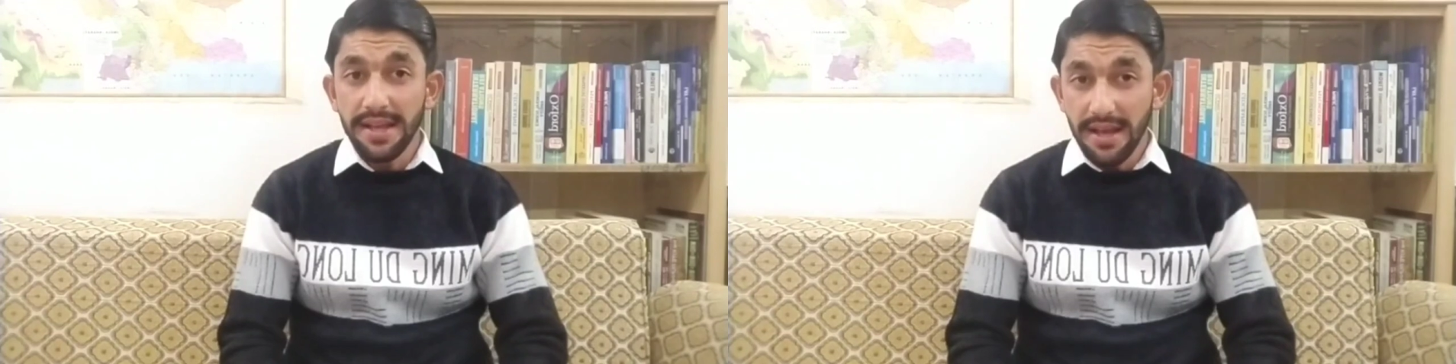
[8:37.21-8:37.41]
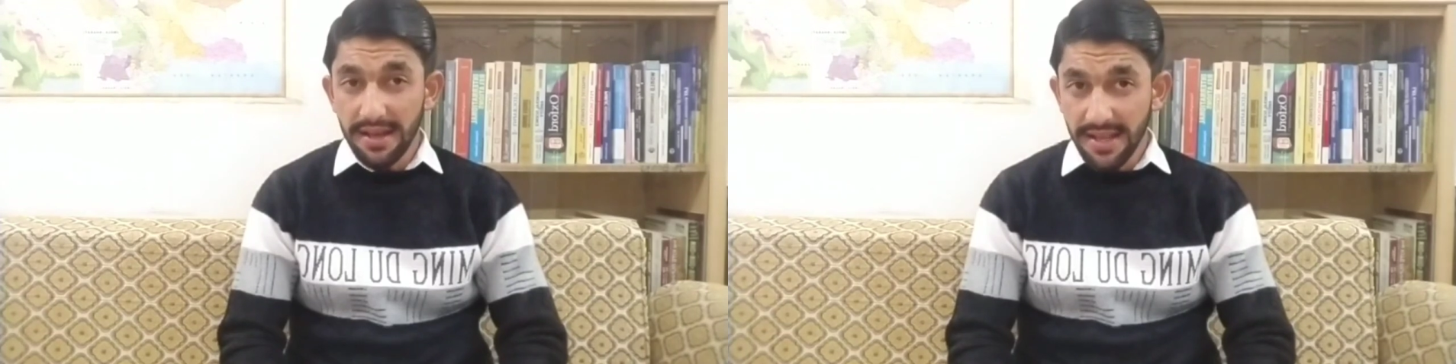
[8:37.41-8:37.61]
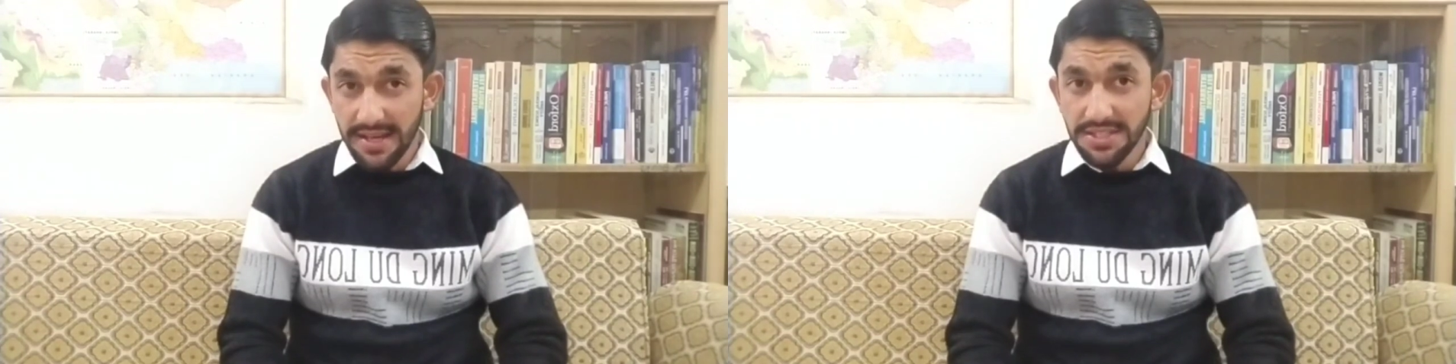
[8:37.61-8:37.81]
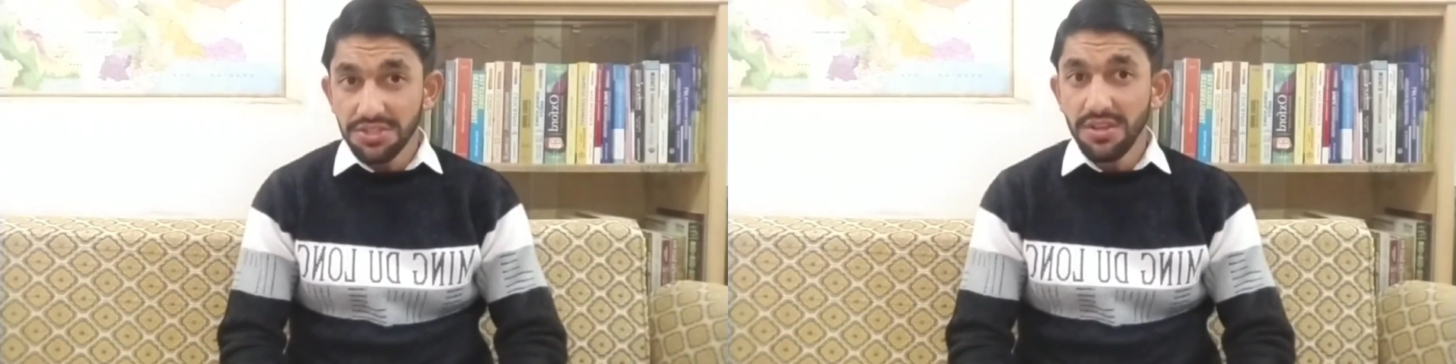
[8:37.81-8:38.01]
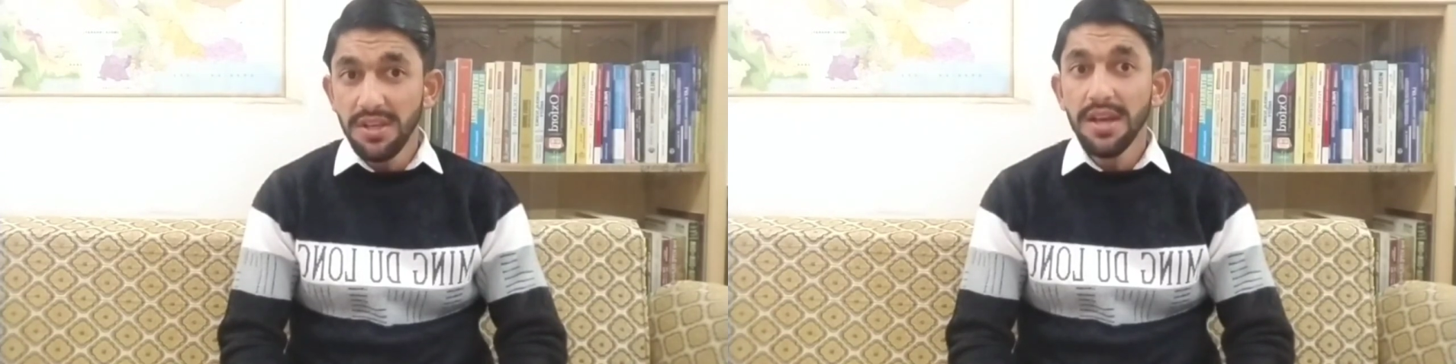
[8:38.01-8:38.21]
against
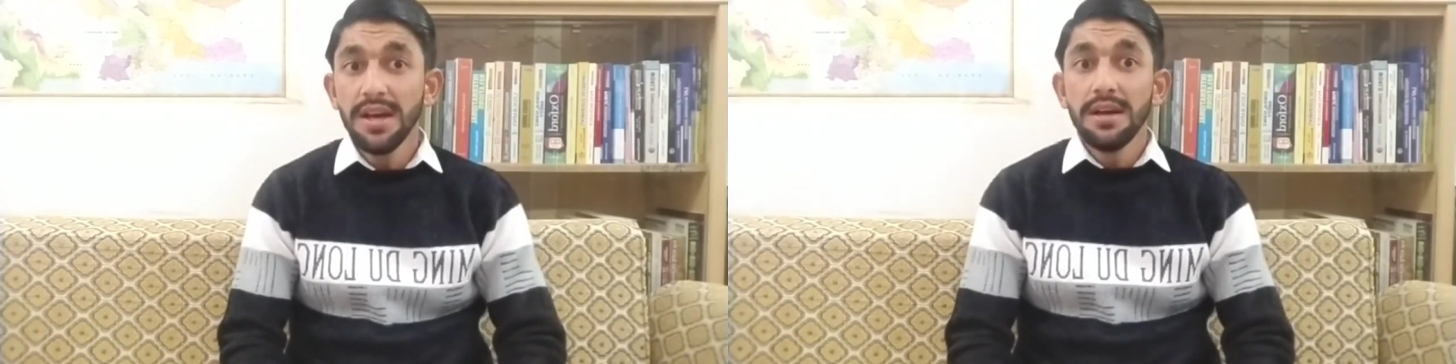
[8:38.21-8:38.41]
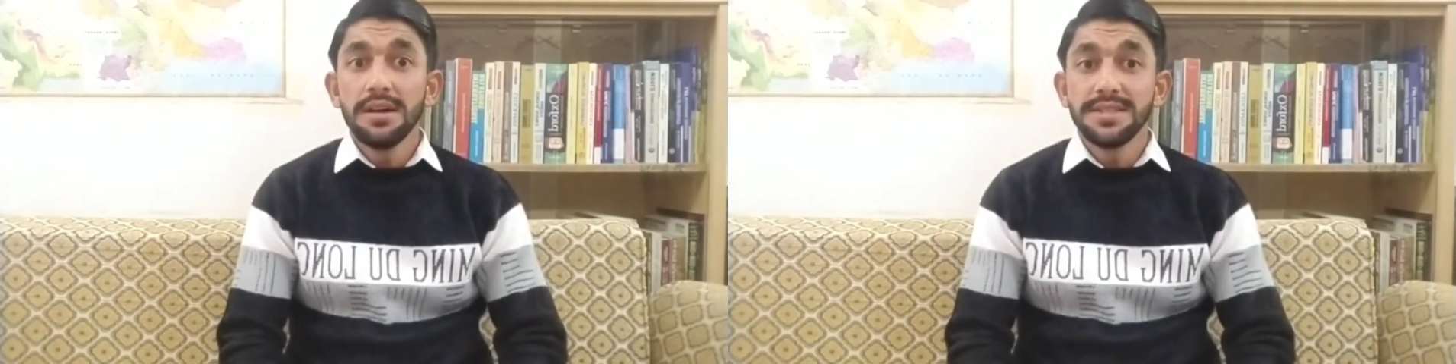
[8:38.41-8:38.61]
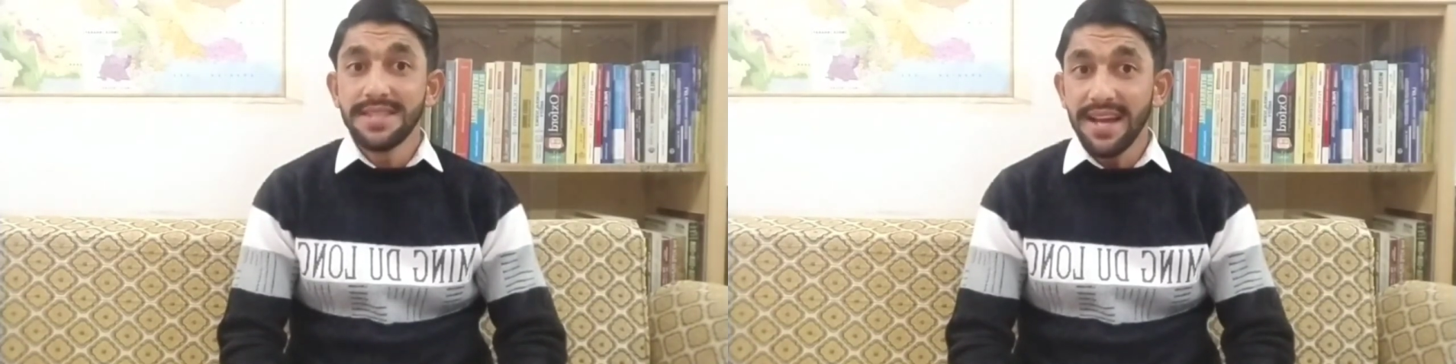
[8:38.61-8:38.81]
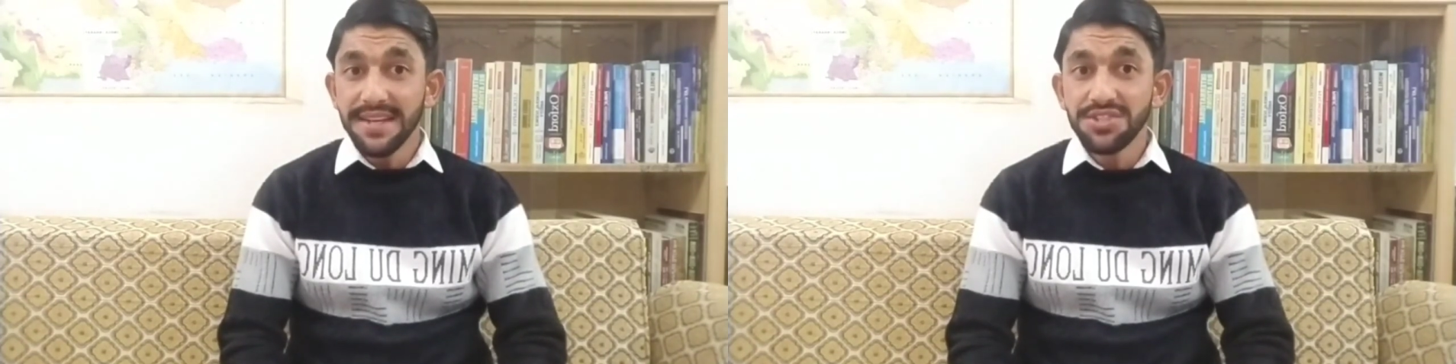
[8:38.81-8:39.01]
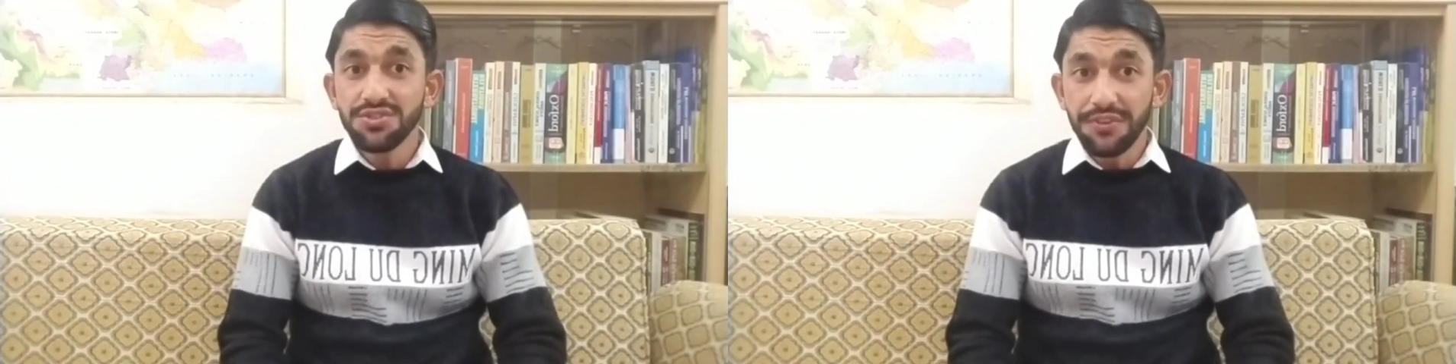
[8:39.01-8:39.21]
the
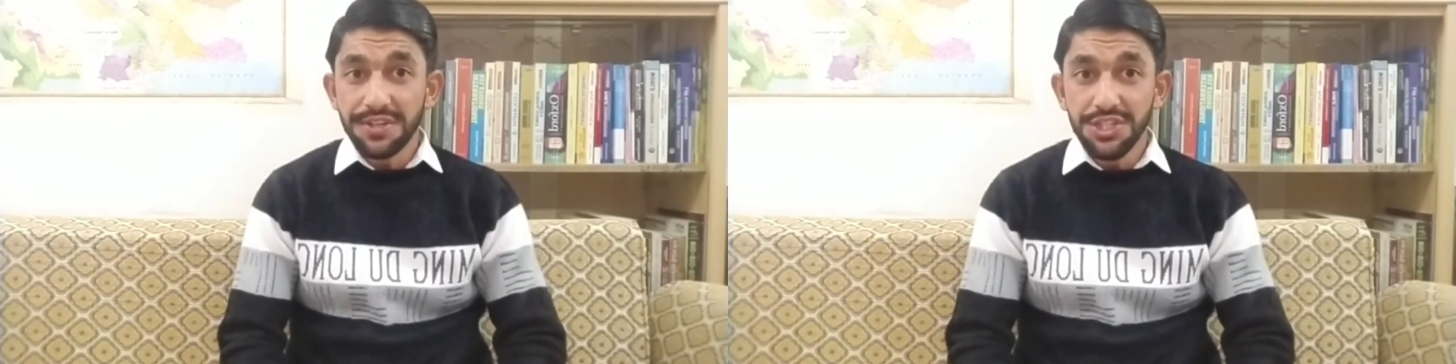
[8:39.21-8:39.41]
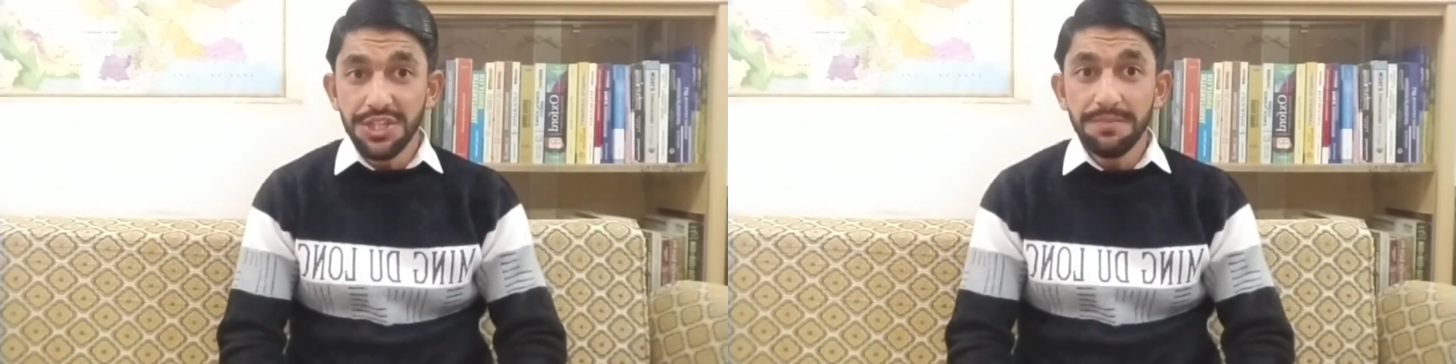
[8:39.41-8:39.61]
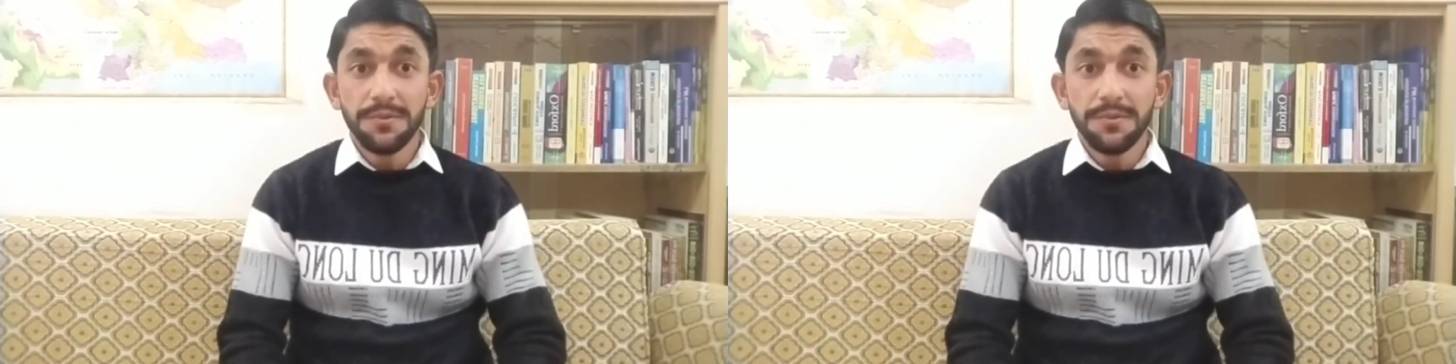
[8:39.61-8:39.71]
Zionist regime,